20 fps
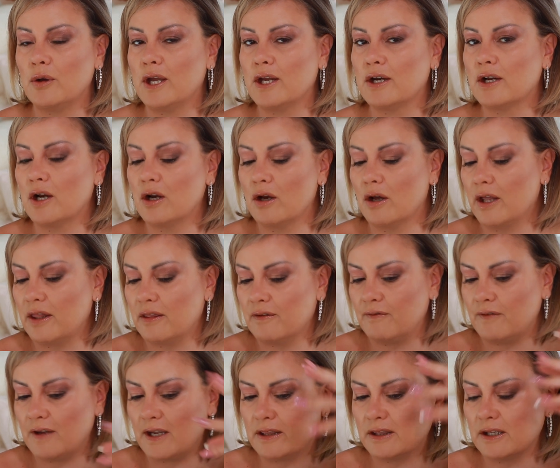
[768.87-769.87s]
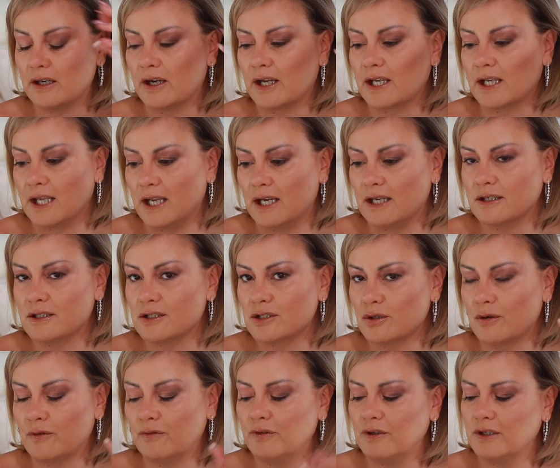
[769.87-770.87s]
and I like the fact that I can
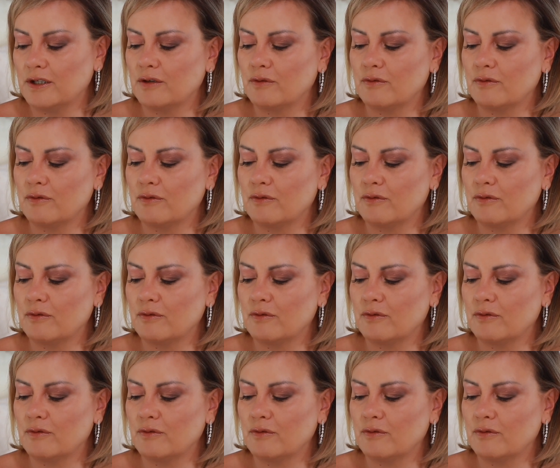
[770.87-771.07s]
soften it